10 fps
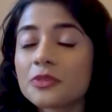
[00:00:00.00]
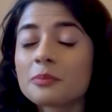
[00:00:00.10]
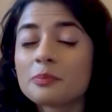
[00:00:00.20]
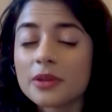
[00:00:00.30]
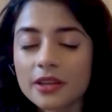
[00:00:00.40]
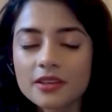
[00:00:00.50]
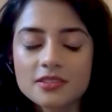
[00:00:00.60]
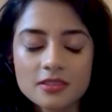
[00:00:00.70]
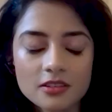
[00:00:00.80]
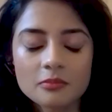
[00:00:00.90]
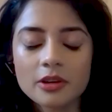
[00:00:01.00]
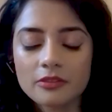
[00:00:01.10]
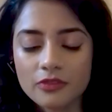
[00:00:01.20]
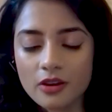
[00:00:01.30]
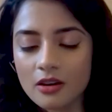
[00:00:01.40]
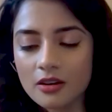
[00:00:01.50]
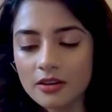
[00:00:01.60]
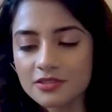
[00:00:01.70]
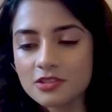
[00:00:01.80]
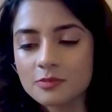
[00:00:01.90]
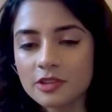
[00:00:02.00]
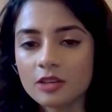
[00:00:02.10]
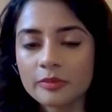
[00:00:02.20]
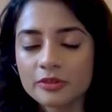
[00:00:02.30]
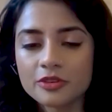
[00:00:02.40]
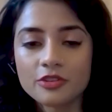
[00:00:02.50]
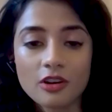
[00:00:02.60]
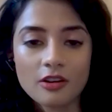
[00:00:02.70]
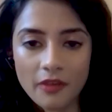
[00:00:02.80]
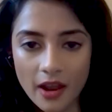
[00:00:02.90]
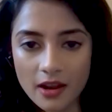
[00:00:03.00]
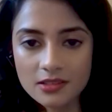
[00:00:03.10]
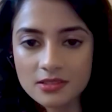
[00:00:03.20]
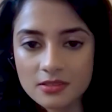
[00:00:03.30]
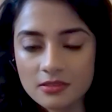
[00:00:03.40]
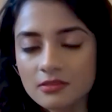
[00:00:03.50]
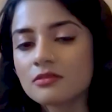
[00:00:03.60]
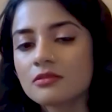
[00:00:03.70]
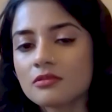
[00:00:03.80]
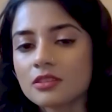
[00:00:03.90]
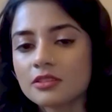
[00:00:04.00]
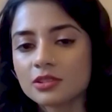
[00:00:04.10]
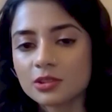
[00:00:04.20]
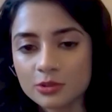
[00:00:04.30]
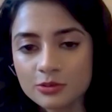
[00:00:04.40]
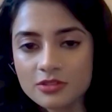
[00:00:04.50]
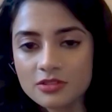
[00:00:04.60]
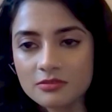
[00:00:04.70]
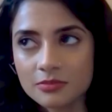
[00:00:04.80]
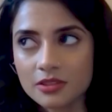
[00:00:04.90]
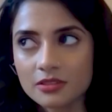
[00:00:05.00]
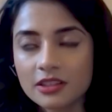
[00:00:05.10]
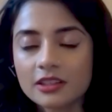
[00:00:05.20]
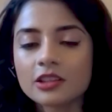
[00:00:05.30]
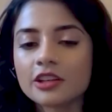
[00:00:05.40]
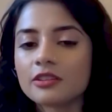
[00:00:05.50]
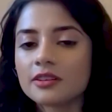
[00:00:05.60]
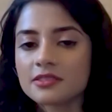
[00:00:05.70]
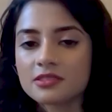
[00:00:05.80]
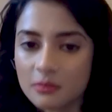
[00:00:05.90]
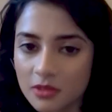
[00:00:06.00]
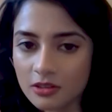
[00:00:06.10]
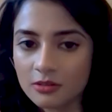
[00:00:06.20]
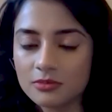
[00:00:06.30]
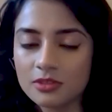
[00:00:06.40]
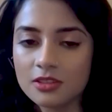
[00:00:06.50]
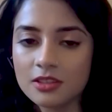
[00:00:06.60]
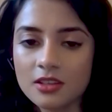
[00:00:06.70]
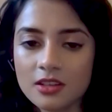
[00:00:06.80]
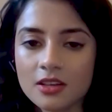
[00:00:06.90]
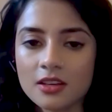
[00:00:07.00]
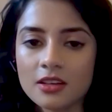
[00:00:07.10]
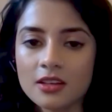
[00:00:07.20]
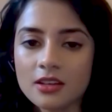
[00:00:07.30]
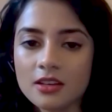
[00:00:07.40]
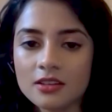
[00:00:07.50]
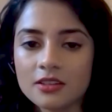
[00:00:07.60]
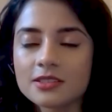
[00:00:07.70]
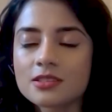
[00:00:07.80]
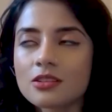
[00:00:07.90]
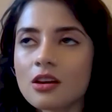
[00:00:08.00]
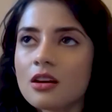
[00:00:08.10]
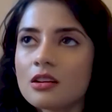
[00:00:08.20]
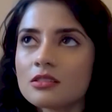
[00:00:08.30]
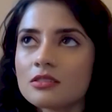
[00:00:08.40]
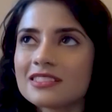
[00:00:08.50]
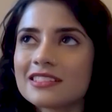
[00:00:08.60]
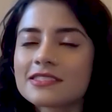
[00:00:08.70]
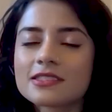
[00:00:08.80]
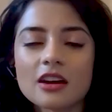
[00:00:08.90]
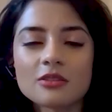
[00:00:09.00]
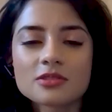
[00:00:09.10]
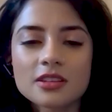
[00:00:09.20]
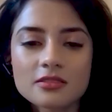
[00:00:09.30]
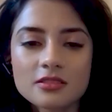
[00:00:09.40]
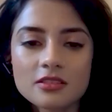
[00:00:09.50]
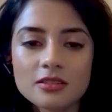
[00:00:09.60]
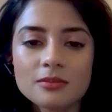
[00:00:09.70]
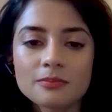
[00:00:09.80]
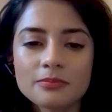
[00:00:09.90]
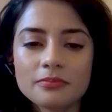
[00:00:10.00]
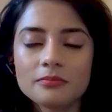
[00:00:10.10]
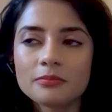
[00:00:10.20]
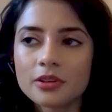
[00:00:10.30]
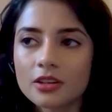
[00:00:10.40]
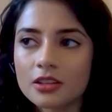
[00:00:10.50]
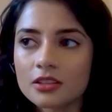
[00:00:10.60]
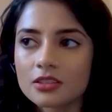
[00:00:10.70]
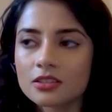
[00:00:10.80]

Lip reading: The biggest thing by far is just being able to draw fast and loose, but clear at the same time. And it's not, it sounds easy, but